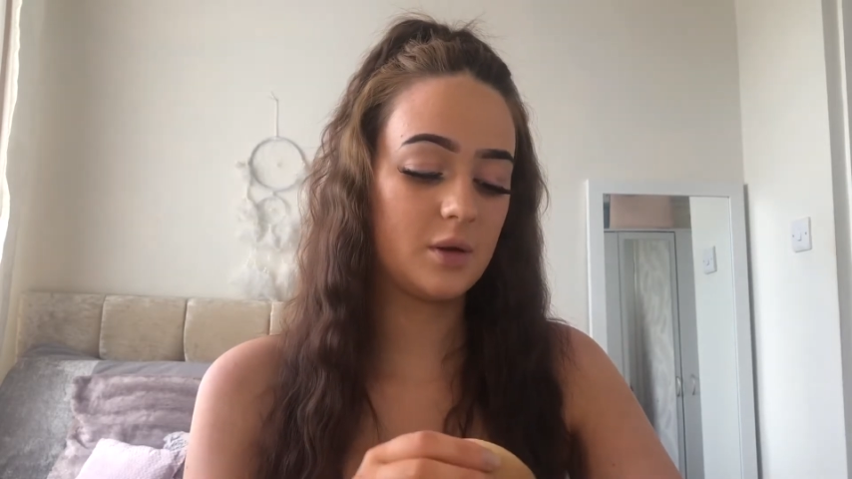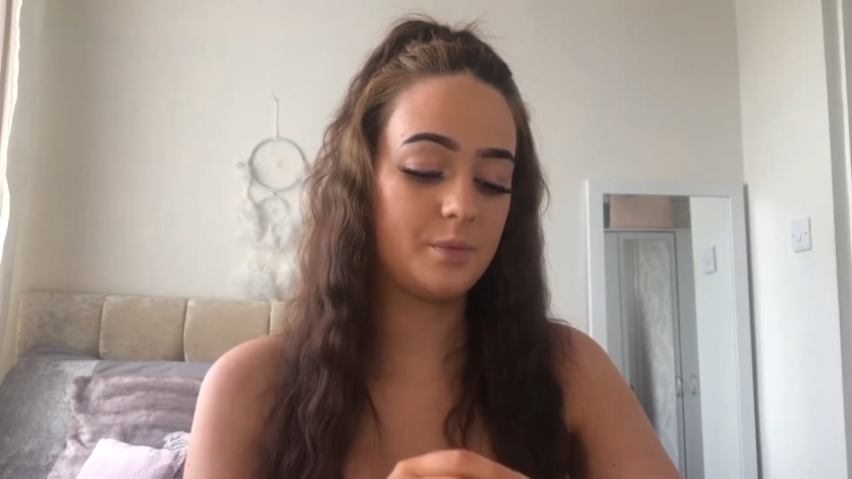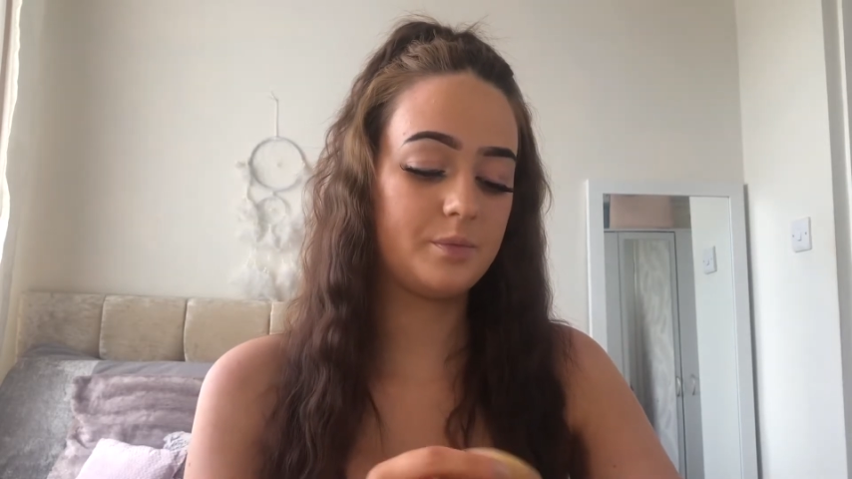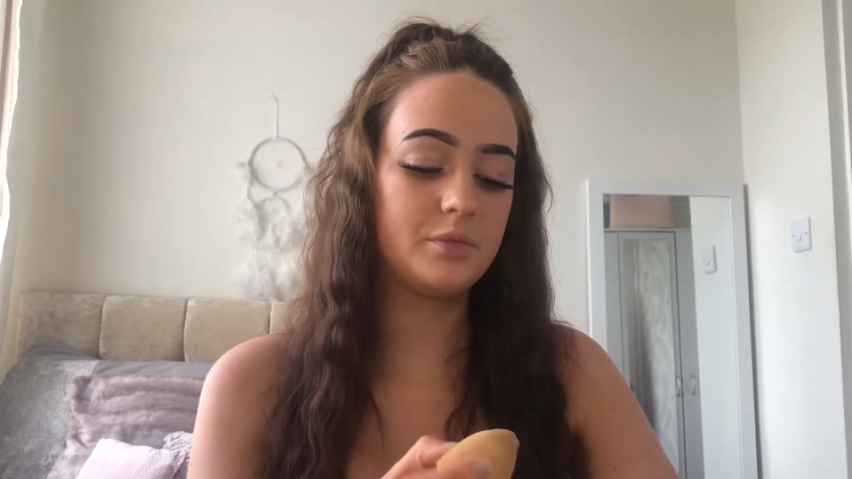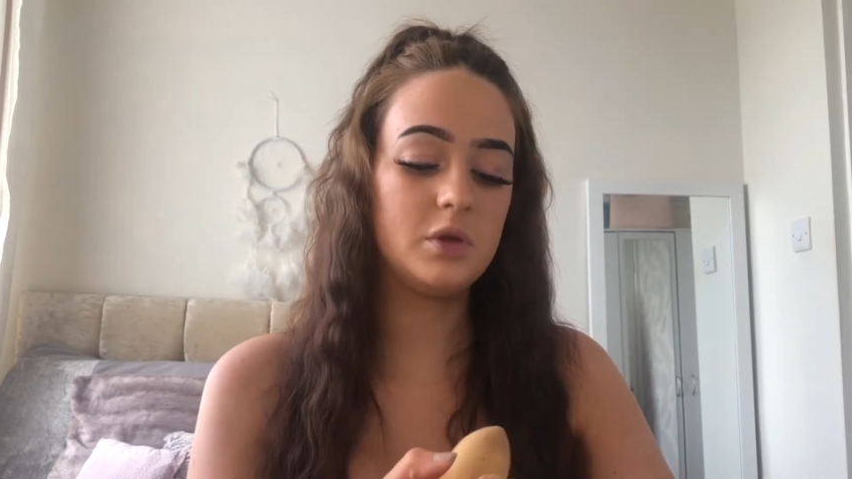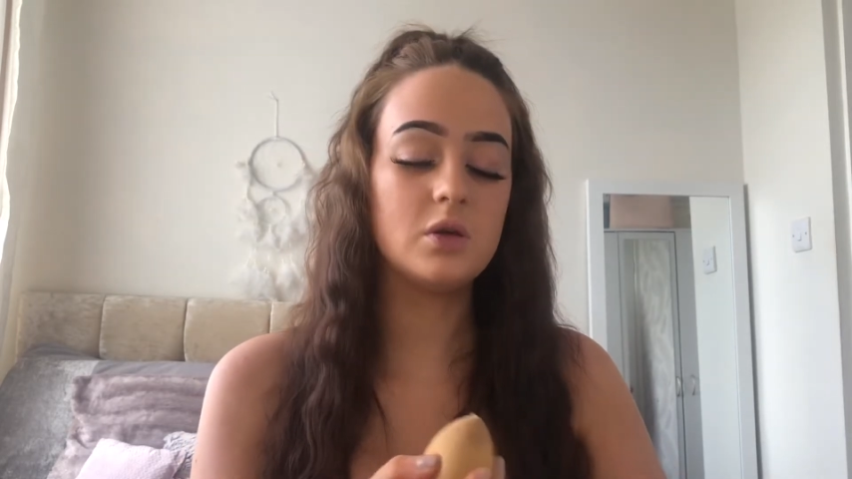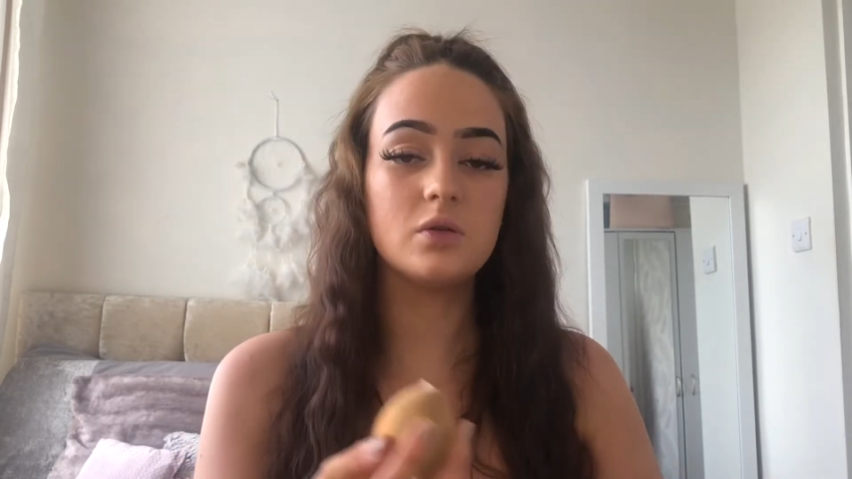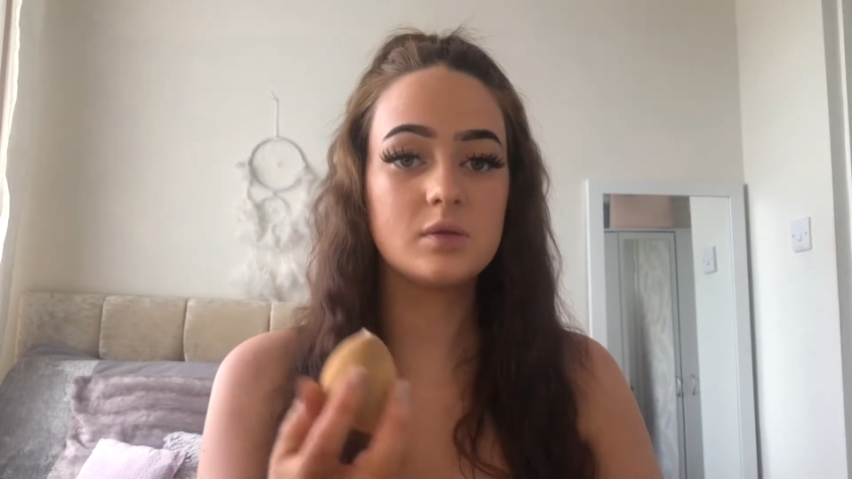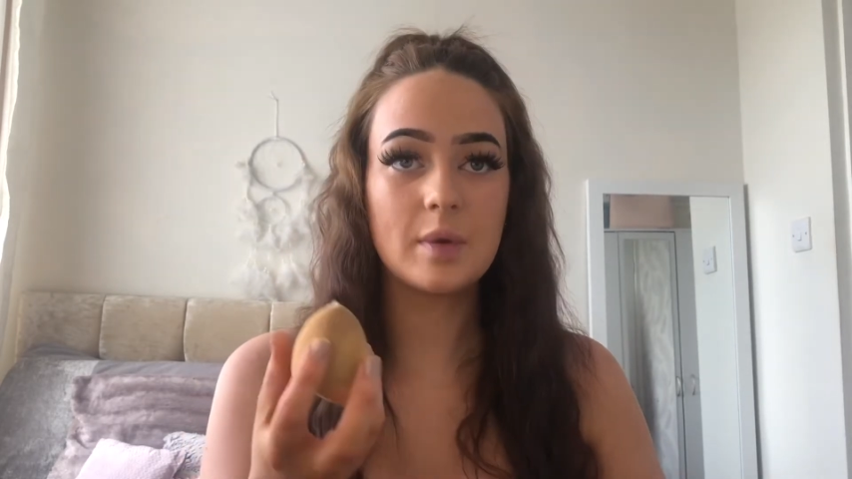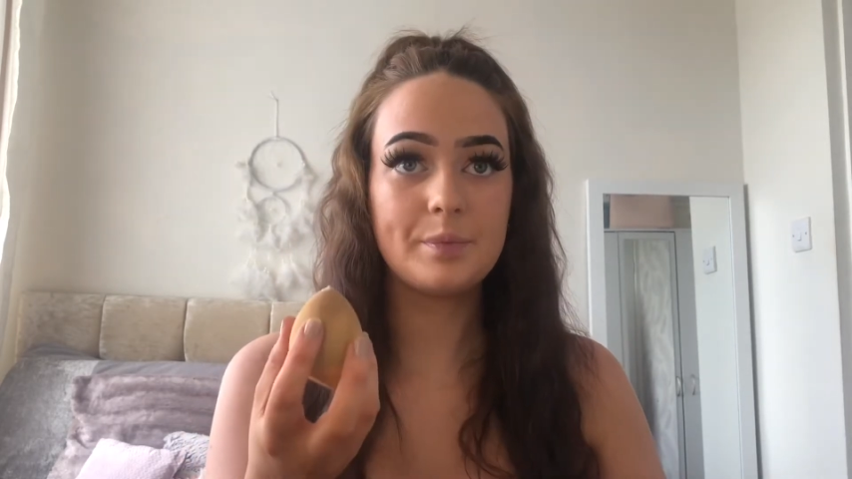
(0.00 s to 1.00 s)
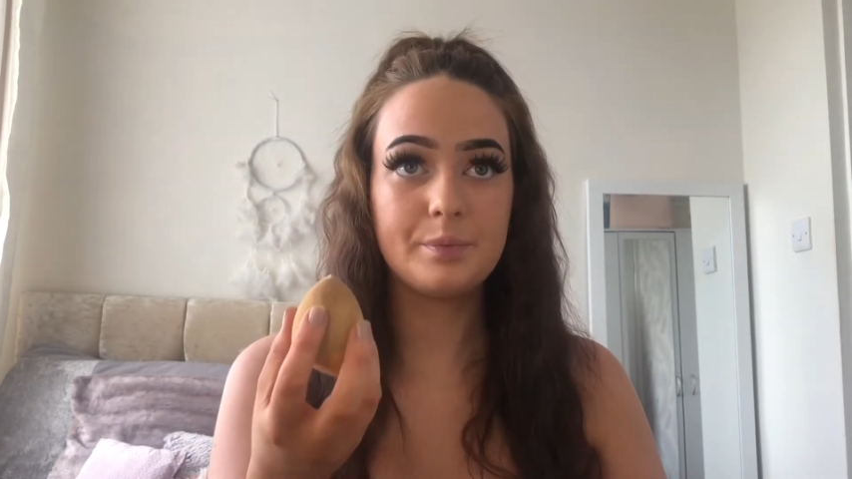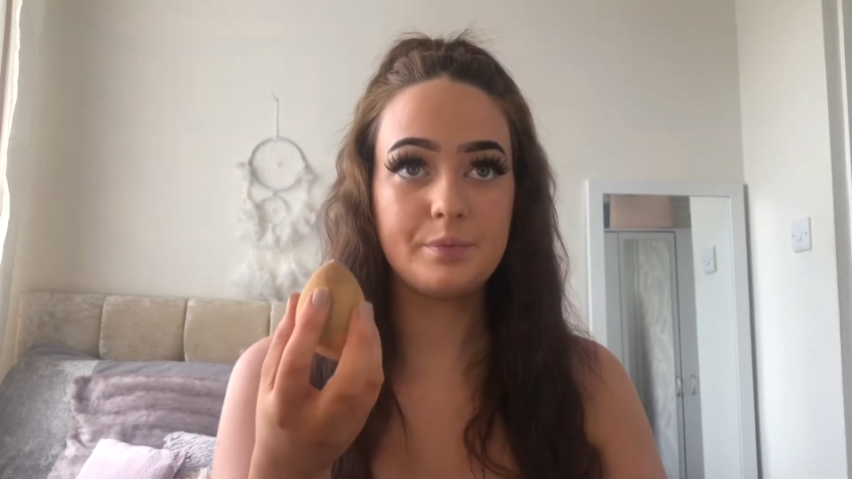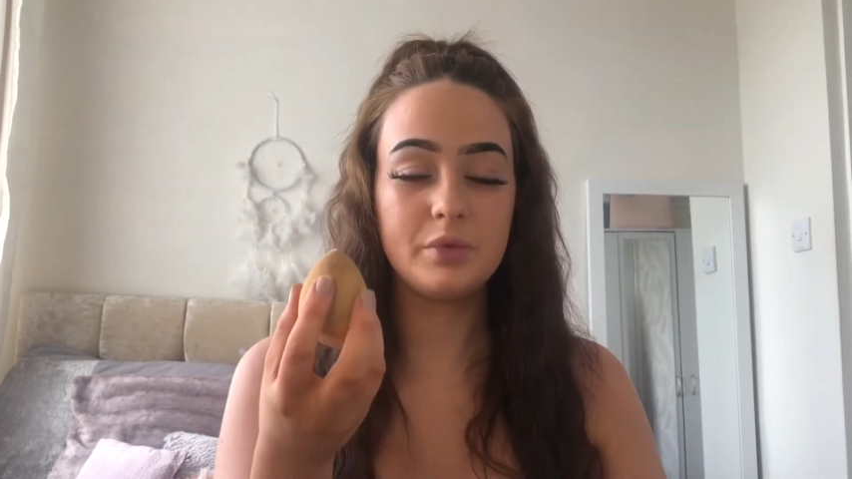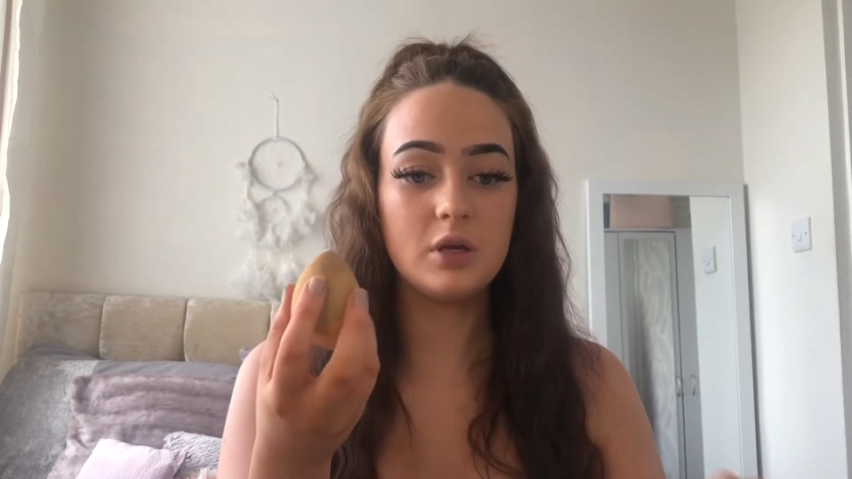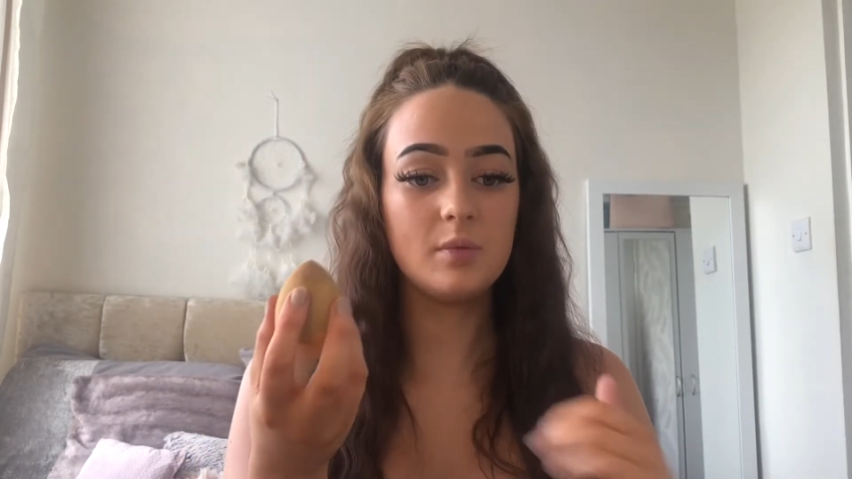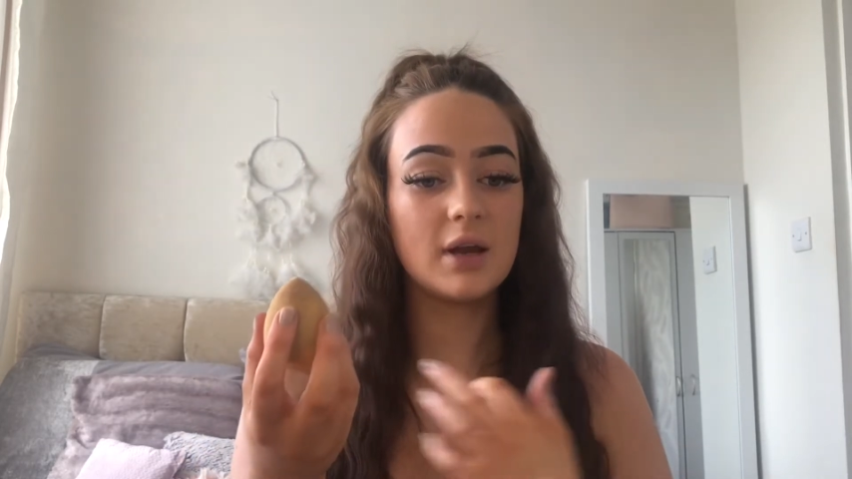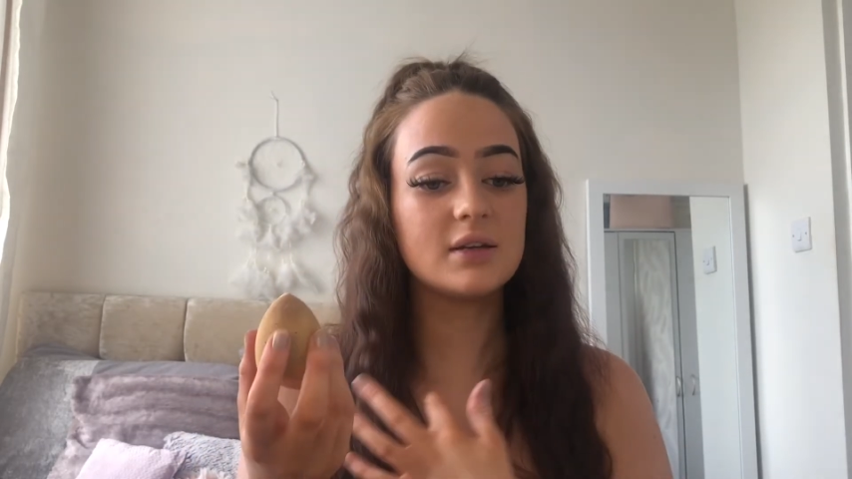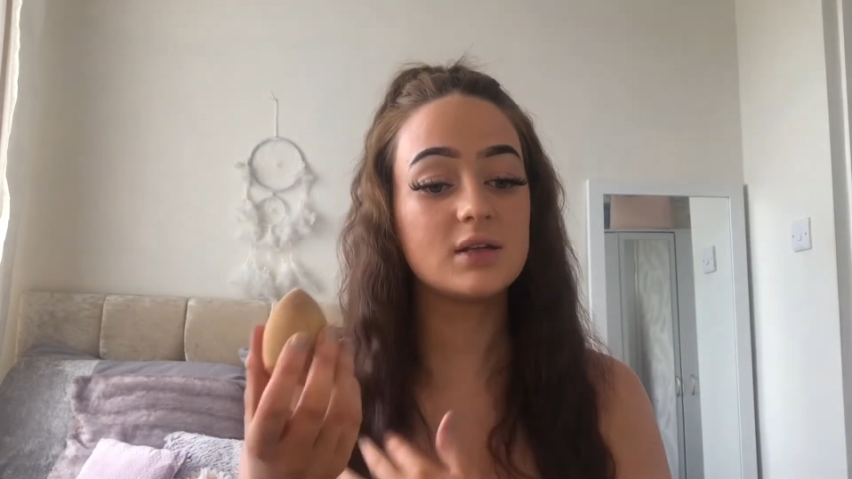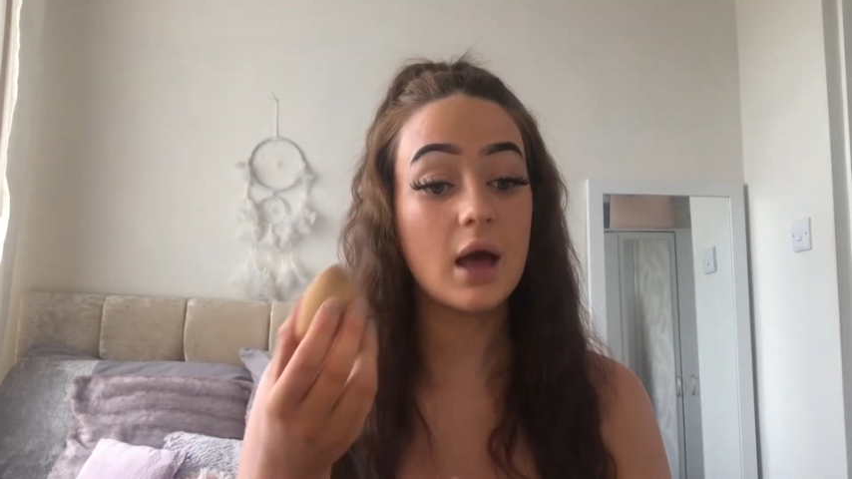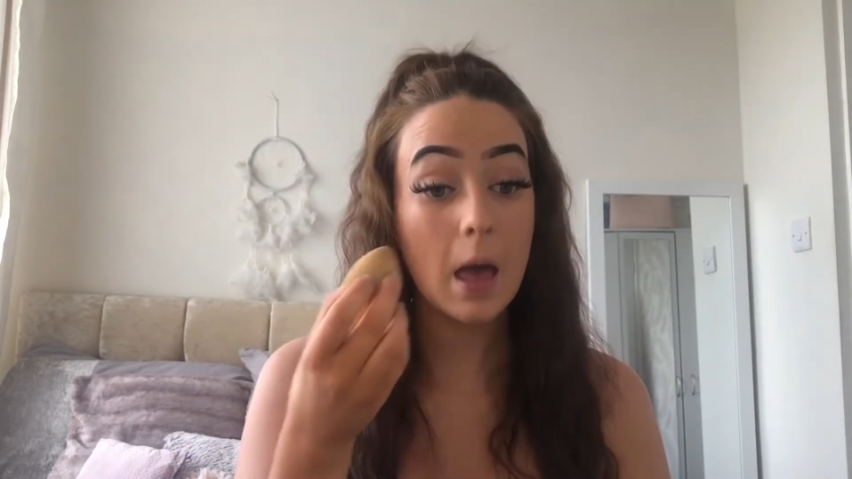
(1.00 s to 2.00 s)
to use my beauty
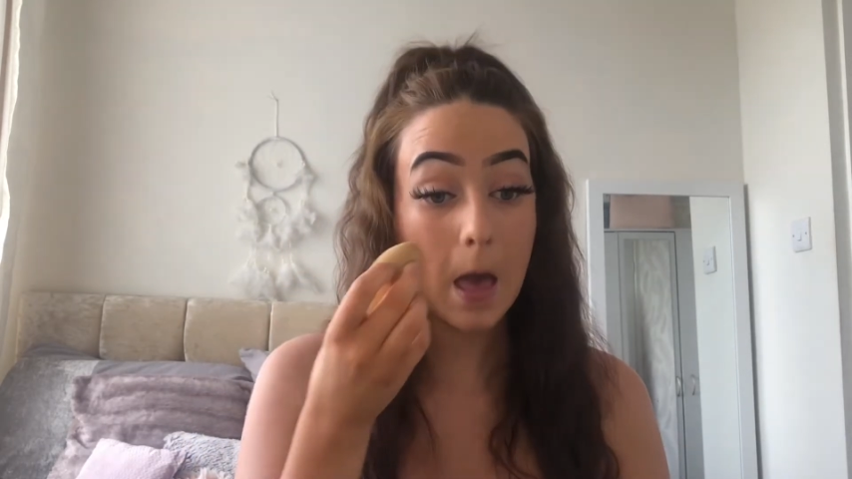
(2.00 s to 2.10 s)
blender.